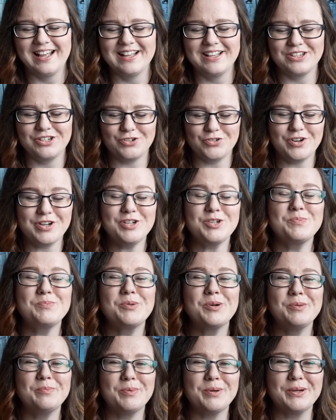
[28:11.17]
Strange
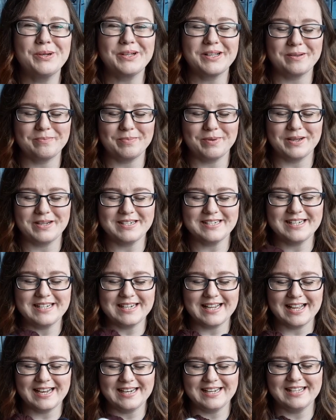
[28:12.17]
Brew book by Tin
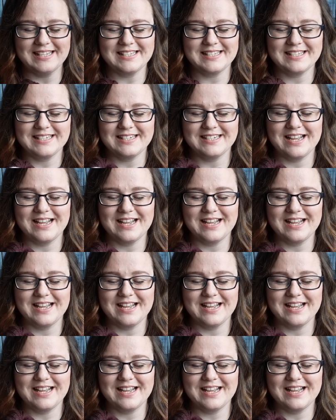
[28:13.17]
Can Knits.